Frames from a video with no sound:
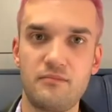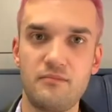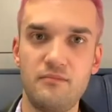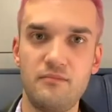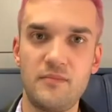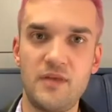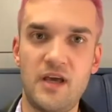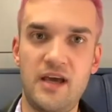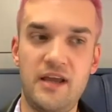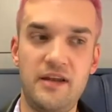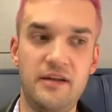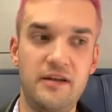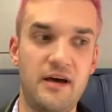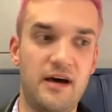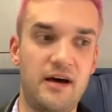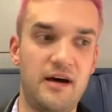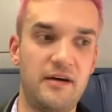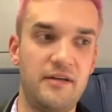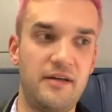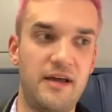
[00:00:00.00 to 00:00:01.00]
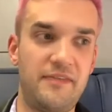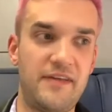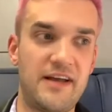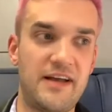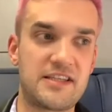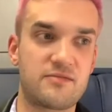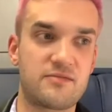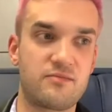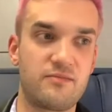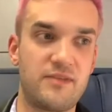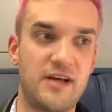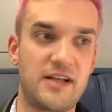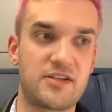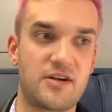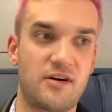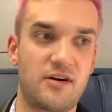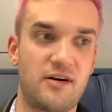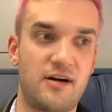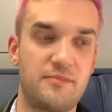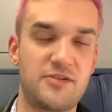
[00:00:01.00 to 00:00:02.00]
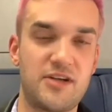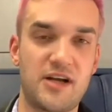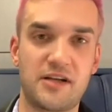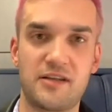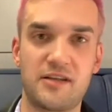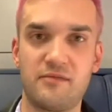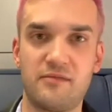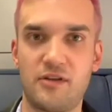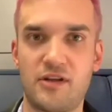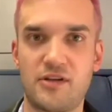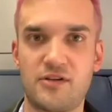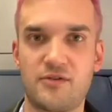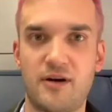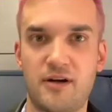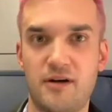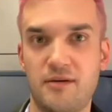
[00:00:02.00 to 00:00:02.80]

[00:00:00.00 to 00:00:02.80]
And that's our objective on this record.